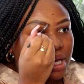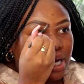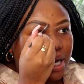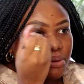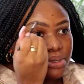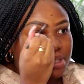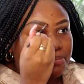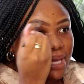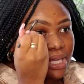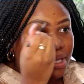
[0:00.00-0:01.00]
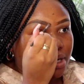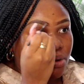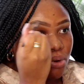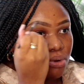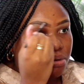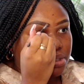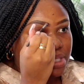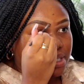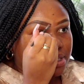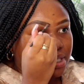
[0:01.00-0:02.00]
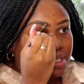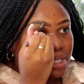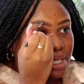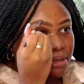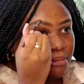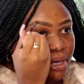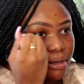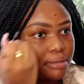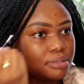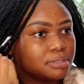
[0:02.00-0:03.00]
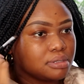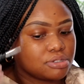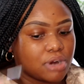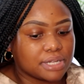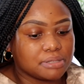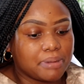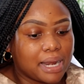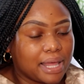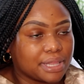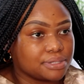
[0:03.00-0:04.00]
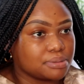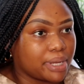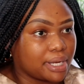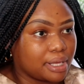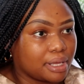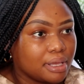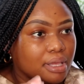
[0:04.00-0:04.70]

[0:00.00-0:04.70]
I was making calls and sending emails trying to plan this wedding.